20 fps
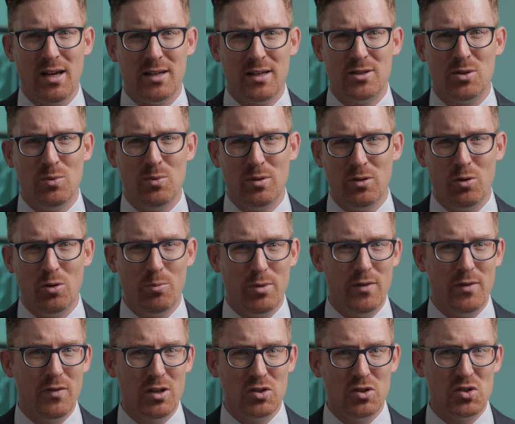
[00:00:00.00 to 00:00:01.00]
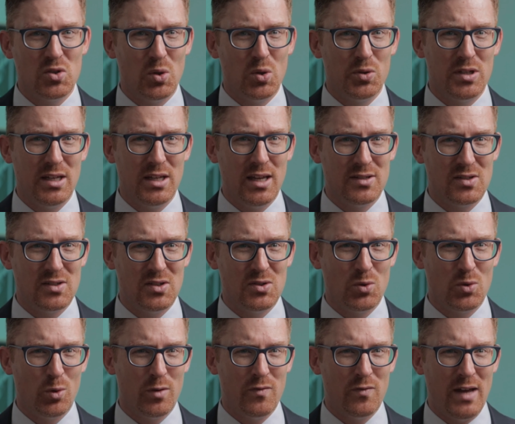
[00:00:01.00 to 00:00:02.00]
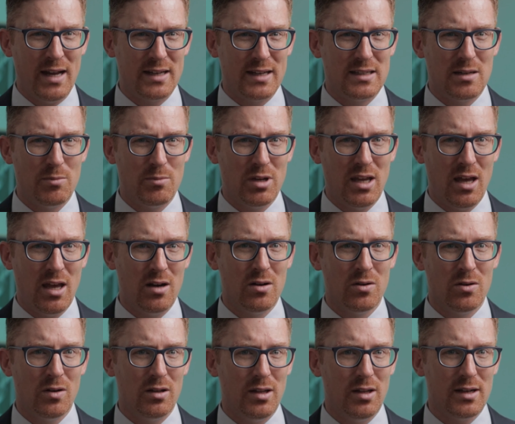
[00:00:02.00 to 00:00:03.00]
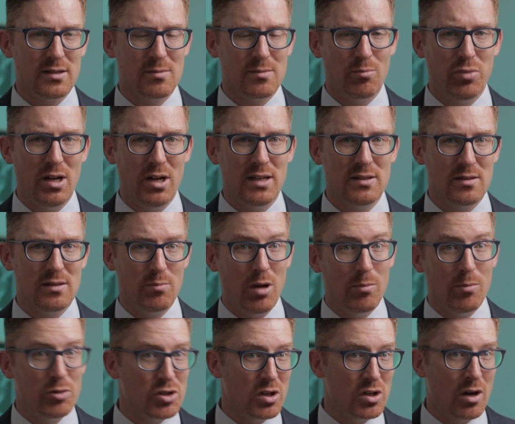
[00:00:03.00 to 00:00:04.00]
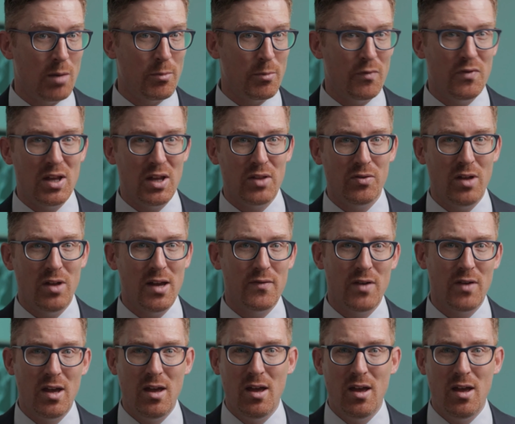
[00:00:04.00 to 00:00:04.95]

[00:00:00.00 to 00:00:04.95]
I do a little bit of consulting as a sort of academic editor at Lexham Press, the publishing arm of Faith Life.